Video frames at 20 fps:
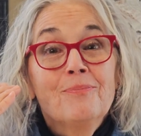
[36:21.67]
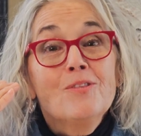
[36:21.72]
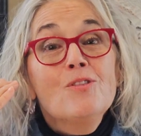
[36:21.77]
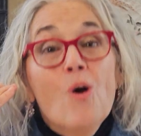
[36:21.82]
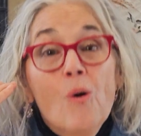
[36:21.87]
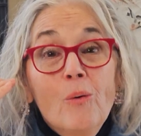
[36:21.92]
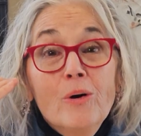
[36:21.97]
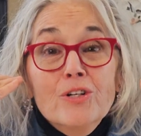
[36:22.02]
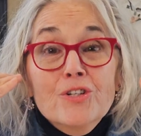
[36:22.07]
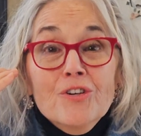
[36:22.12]

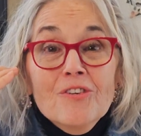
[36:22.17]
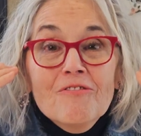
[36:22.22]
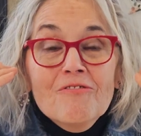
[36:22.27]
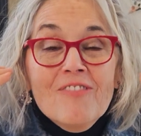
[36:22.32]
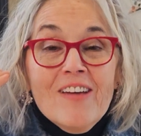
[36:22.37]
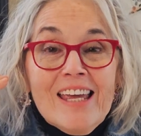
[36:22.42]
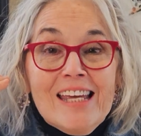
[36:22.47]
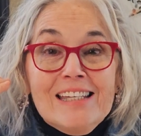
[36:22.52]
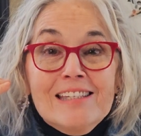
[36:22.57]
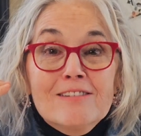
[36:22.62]
Know what your
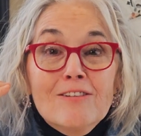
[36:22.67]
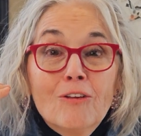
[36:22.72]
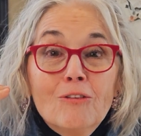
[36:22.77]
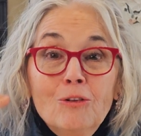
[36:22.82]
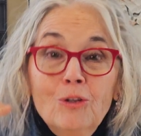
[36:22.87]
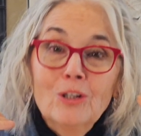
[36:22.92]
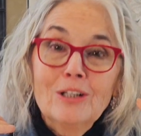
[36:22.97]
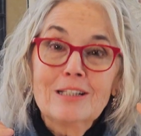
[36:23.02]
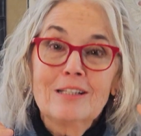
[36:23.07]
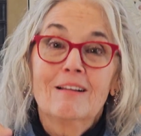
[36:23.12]
face
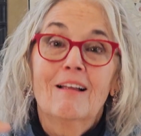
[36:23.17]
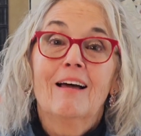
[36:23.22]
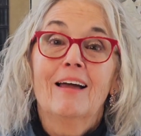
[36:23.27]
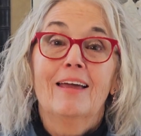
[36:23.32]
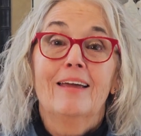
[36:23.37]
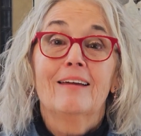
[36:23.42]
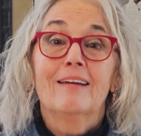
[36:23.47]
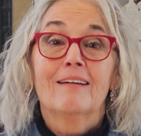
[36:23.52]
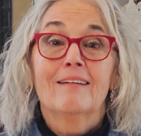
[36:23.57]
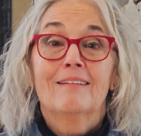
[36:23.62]
looks
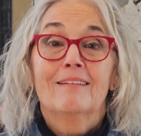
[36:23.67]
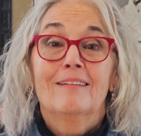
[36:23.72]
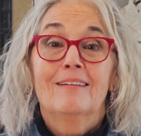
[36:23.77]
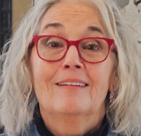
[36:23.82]
like.